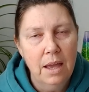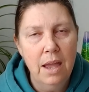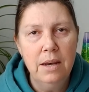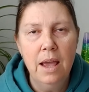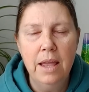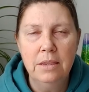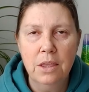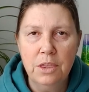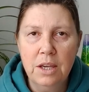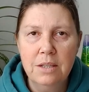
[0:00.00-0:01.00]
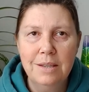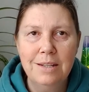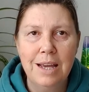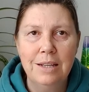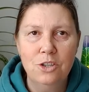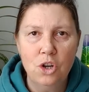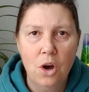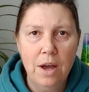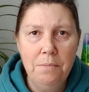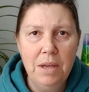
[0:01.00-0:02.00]
And the thing is, it takes
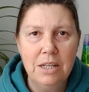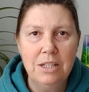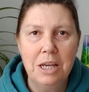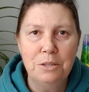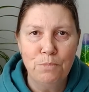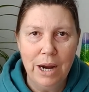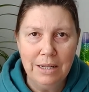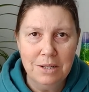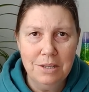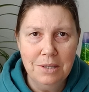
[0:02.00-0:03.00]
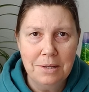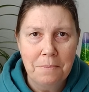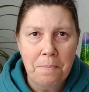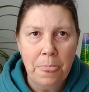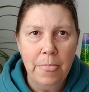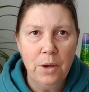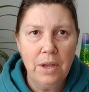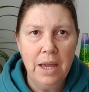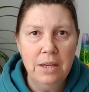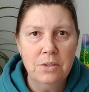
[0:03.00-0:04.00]
time. It takes practice.
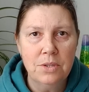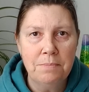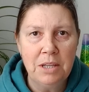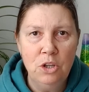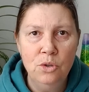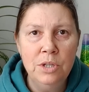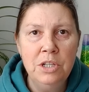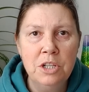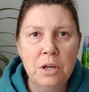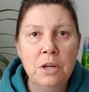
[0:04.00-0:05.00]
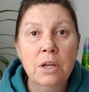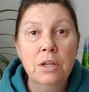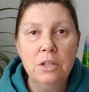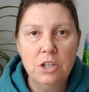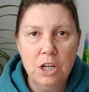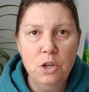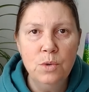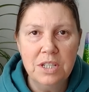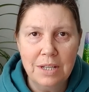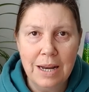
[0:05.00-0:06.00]
Okay, it's something you need to
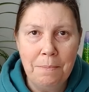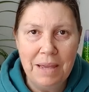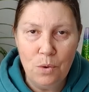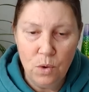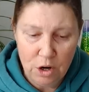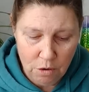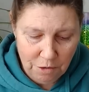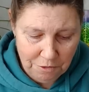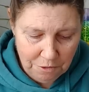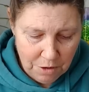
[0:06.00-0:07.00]
continuously be aware of.